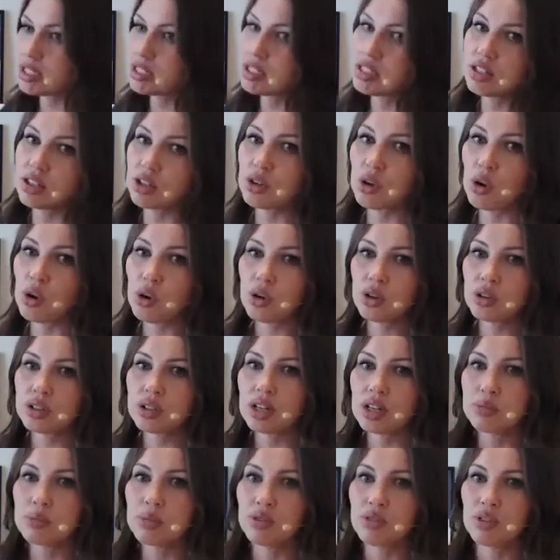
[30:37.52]
as the goal
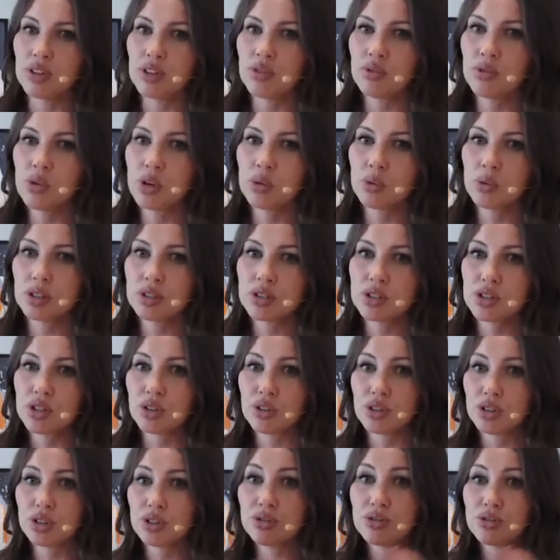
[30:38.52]
and moving forward. So
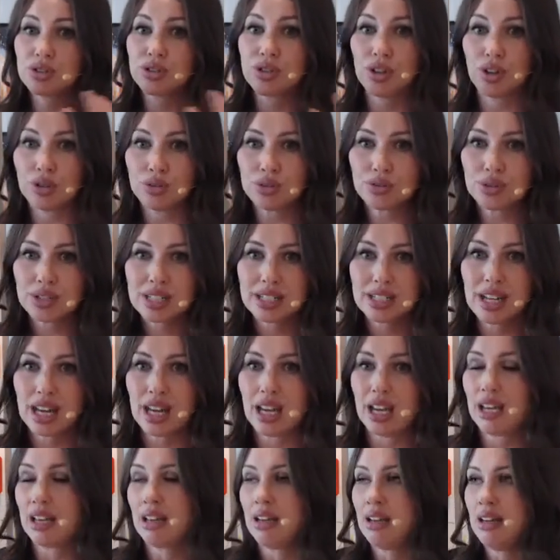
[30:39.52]
you don't
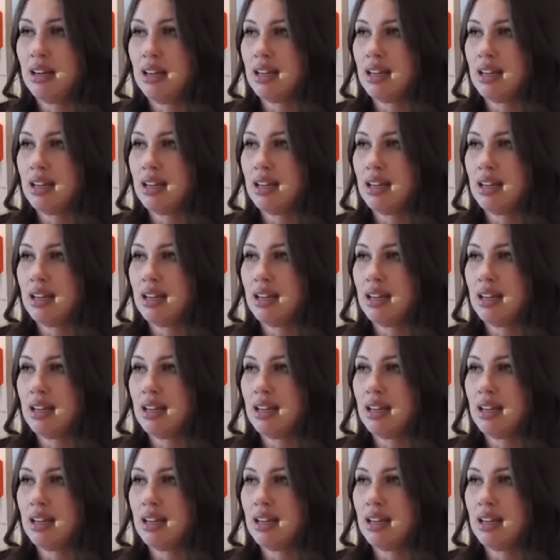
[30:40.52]
stay